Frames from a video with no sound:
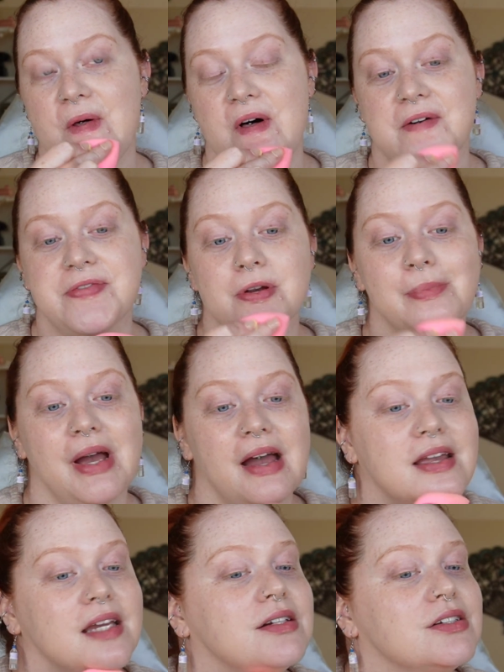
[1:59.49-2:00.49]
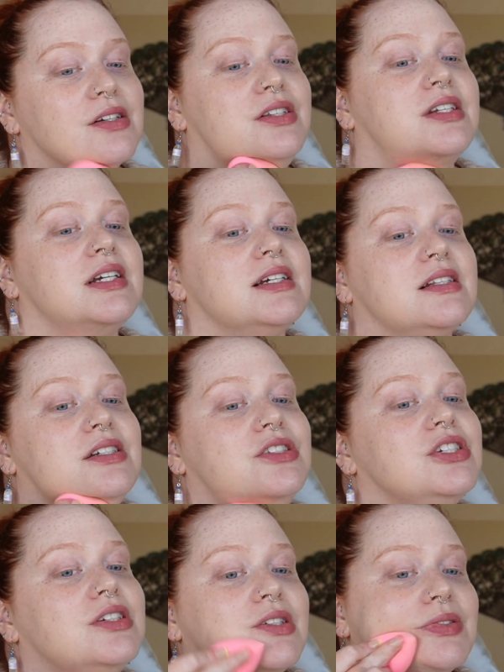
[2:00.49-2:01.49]
off their back and understand that
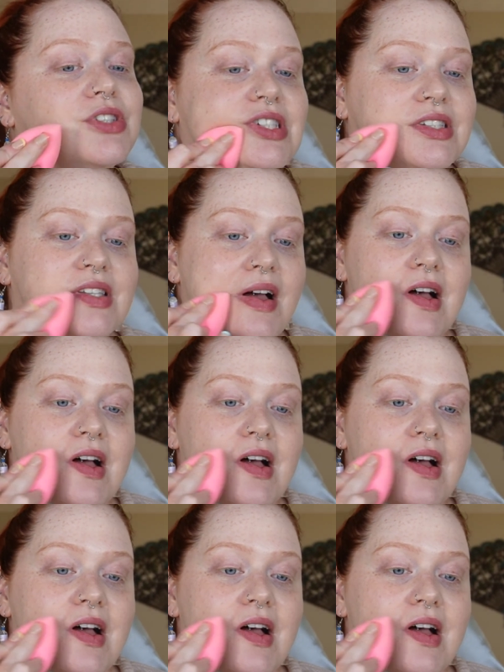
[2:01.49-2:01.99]
she's